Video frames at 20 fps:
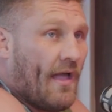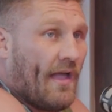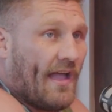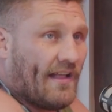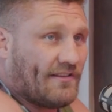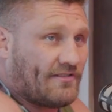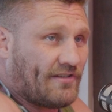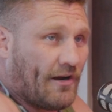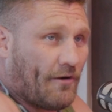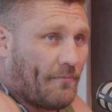
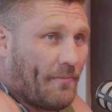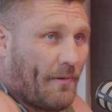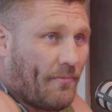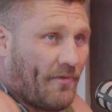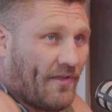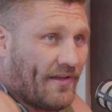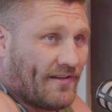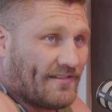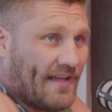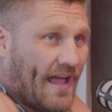And so I don't
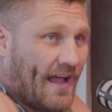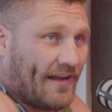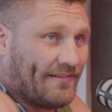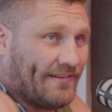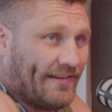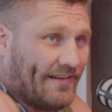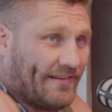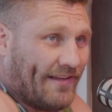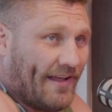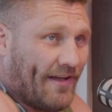remember the exact
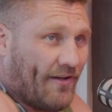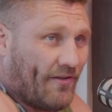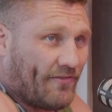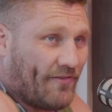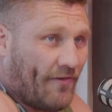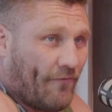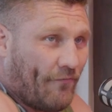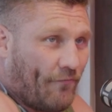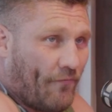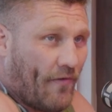
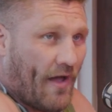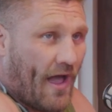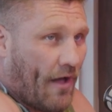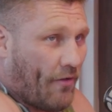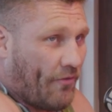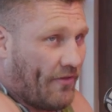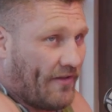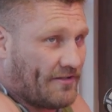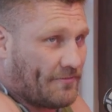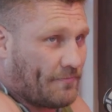details of
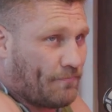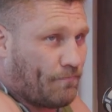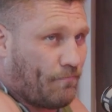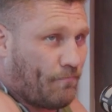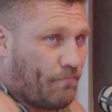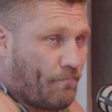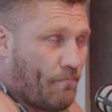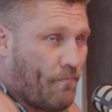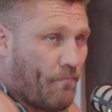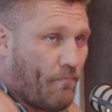how this
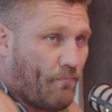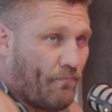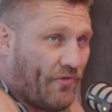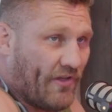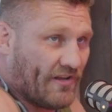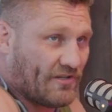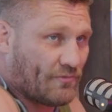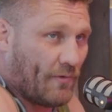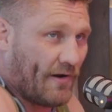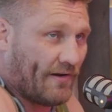
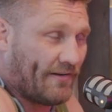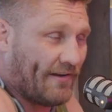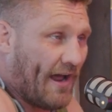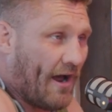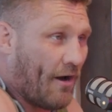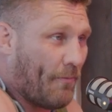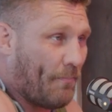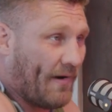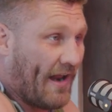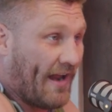went
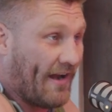down, but